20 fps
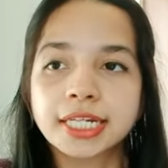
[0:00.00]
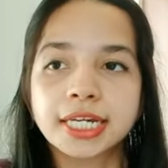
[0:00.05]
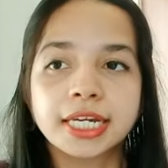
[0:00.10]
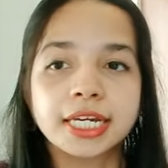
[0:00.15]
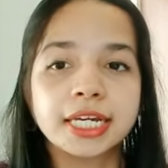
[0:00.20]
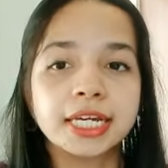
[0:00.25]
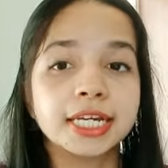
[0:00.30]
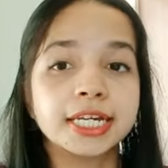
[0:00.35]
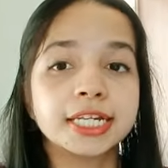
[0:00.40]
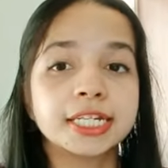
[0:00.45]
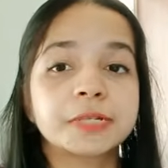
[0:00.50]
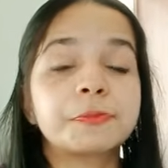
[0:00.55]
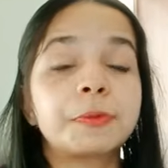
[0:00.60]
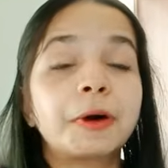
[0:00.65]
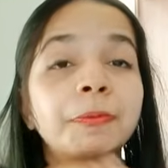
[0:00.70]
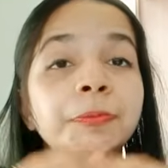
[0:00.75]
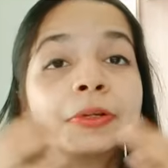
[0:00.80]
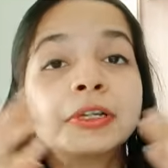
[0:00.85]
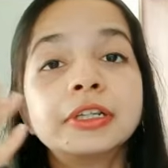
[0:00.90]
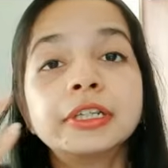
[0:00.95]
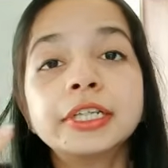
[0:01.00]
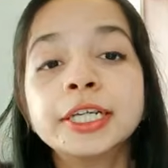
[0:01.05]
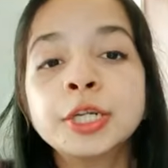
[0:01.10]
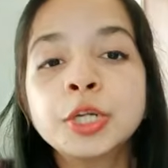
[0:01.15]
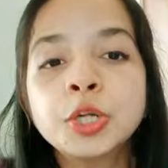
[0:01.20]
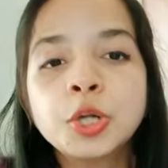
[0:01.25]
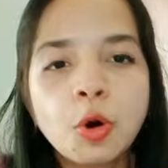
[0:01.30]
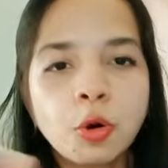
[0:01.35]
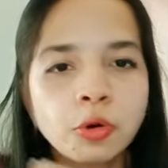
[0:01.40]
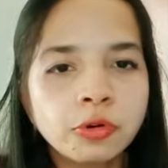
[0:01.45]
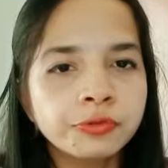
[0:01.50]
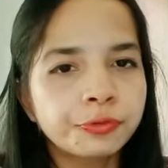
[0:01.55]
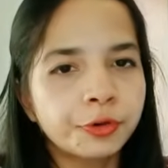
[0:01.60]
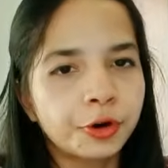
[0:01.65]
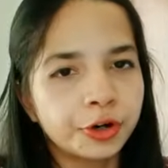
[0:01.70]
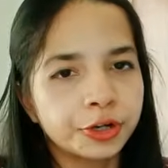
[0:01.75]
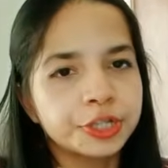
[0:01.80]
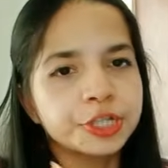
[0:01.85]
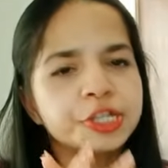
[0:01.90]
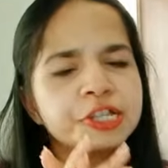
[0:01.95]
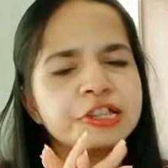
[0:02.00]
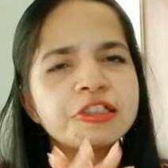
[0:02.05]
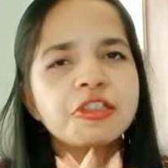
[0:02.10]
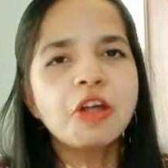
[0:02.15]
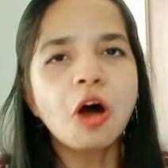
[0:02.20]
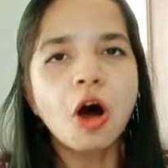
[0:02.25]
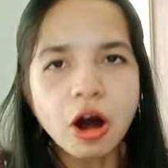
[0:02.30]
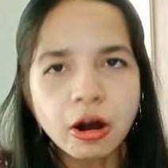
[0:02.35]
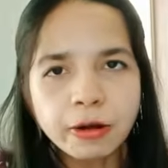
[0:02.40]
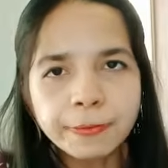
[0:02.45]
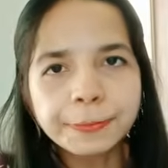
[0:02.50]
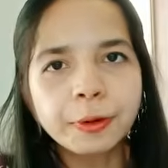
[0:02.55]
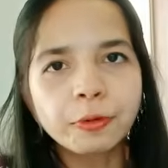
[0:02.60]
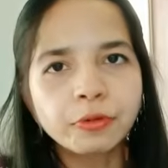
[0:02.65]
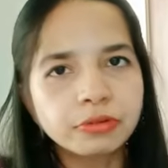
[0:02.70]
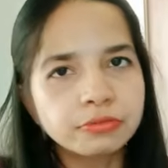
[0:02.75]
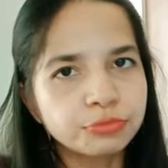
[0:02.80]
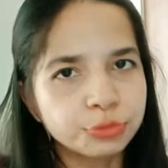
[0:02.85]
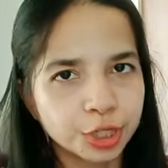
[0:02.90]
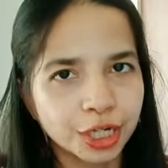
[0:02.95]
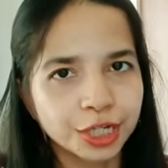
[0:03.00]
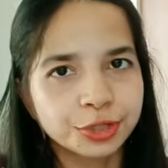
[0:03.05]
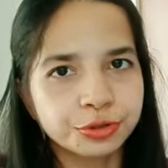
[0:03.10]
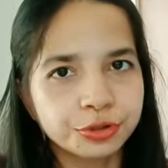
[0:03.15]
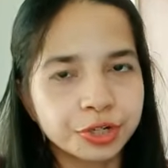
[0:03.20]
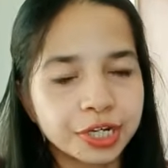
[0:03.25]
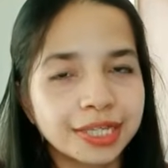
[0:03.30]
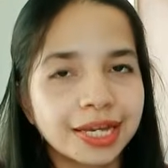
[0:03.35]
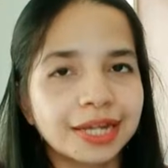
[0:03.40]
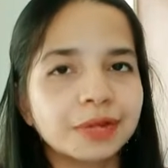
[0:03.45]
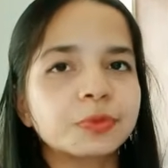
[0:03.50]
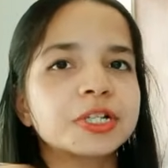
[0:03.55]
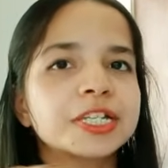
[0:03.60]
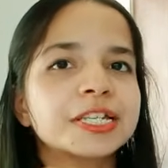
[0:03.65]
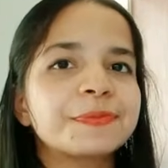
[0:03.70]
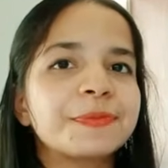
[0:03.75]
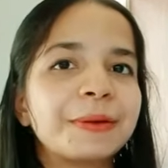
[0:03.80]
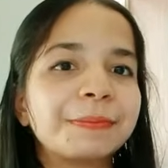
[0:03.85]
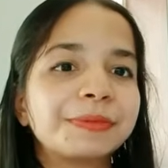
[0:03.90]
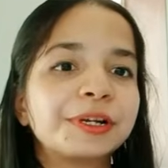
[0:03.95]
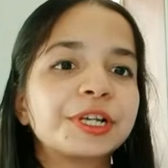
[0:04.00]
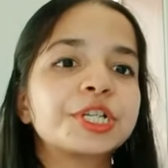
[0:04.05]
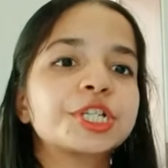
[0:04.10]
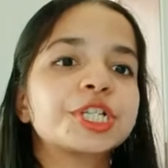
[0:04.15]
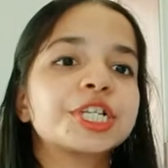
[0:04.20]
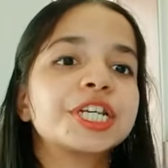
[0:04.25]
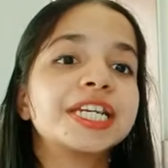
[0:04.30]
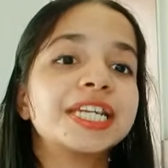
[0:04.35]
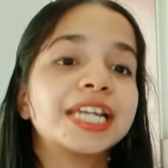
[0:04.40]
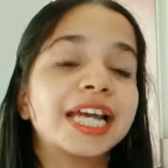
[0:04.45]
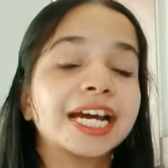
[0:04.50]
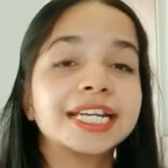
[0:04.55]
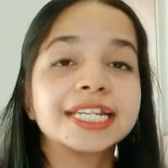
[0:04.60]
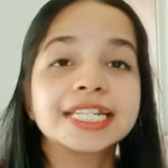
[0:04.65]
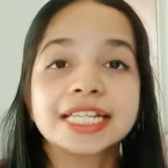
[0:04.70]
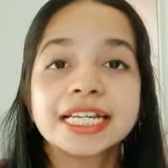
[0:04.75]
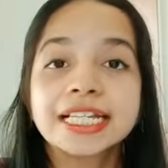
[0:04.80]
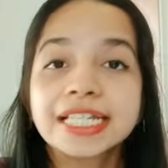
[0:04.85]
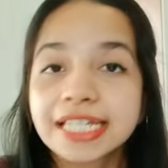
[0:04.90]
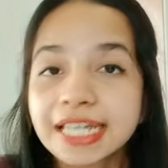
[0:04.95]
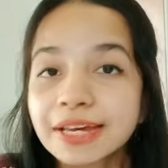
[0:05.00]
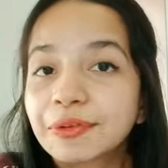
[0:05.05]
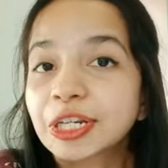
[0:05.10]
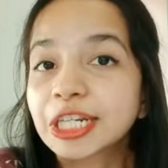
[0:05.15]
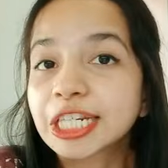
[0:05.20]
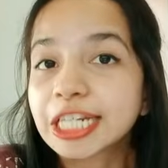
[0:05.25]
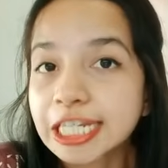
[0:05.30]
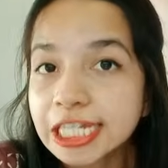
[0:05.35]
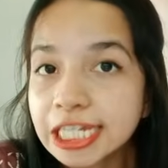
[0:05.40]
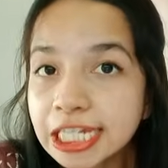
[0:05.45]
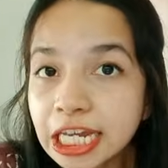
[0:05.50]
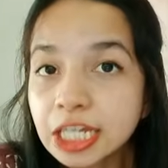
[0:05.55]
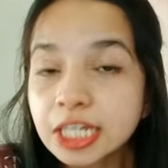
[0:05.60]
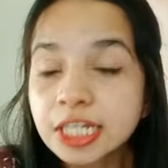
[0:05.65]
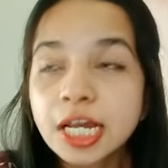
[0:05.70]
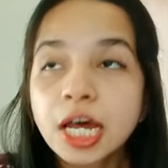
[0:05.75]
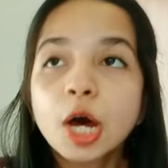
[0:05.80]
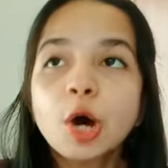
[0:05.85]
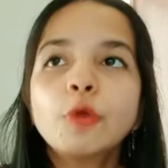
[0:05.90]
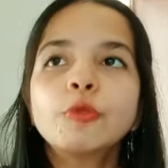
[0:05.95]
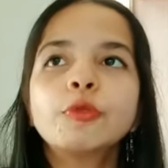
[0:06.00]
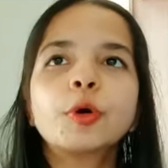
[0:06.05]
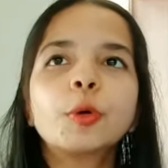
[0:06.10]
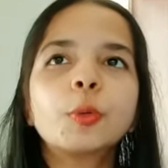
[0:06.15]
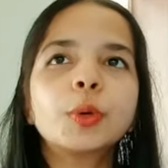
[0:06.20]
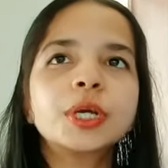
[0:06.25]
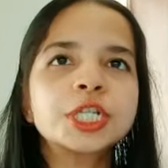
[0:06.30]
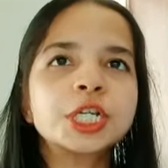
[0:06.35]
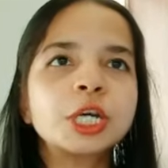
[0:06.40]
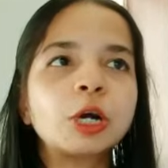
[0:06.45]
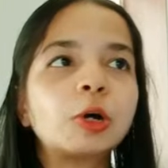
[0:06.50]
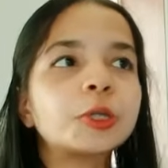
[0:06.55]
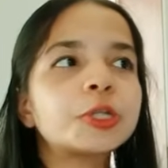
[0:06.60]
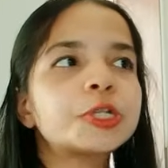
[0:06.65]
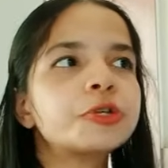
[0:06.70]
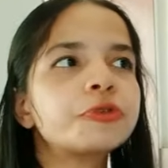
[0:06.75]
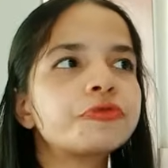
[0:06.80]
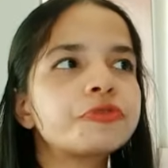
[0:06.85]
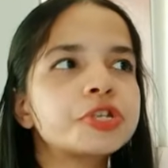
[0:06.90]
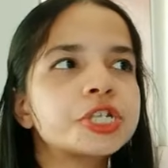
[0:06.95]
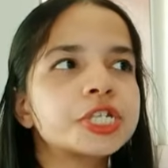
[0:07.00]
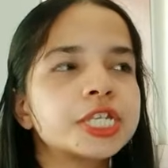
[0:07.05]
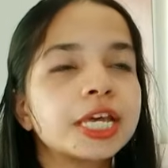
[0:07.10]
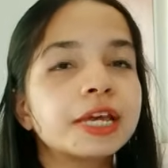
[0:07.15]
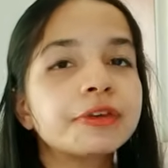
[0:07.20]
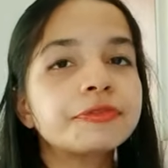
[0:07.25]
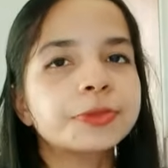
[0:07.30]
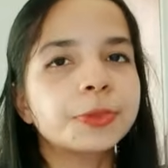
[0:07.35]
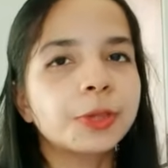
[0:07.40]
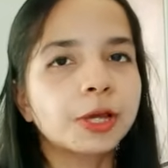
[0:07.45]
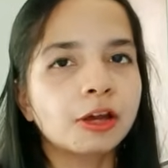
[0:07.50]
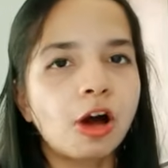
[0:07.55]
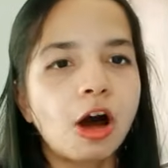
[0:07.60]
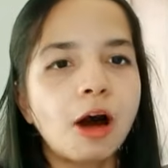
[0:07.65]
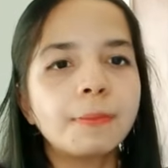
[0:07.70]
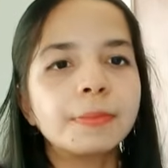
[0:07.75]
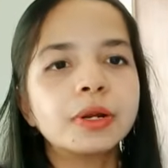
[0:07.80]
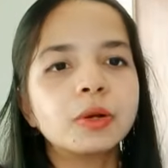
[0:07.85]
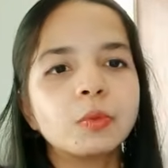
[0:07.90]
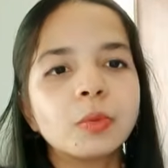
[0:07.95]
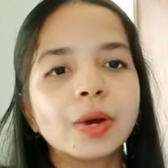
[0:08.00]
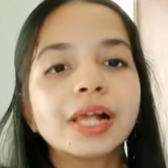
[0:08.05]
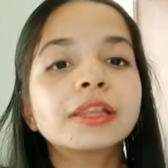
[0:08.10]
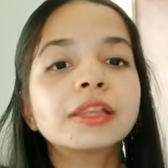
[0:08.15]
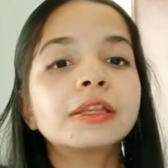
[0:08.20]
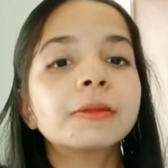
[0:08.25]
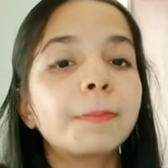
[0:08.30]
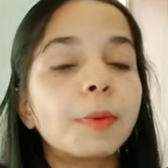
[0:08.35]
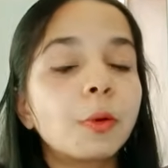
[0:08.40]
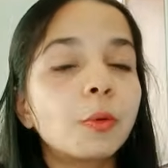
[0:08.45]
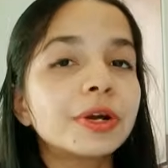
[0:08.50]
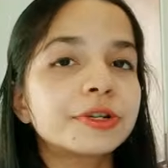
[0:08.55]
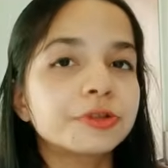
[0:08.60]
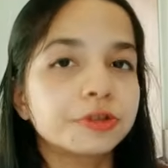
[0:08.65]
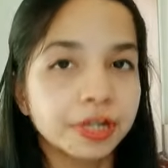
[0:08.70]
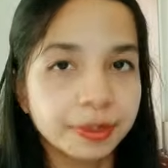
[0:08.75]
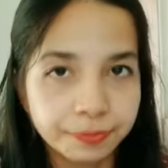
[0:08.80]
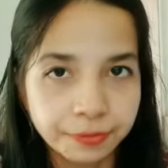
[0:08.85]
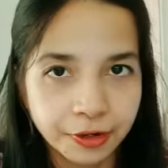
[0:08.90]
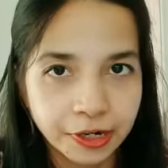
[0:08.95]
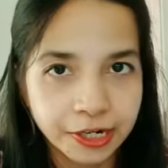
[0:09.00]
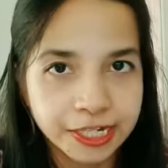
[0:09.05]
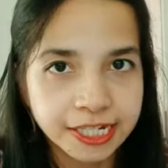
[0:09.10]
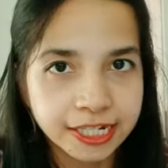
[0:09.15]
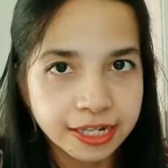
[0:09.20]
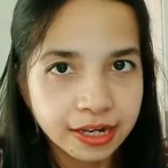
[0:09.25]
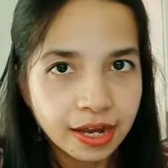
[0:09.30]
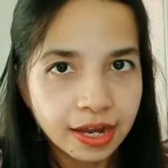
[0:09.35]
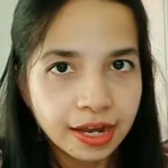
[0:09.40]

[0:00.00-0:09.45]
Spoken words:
He is popularly known for his long poem Jejuri that was published in 1976, for which he also received the Commonwealth Poetry Prize.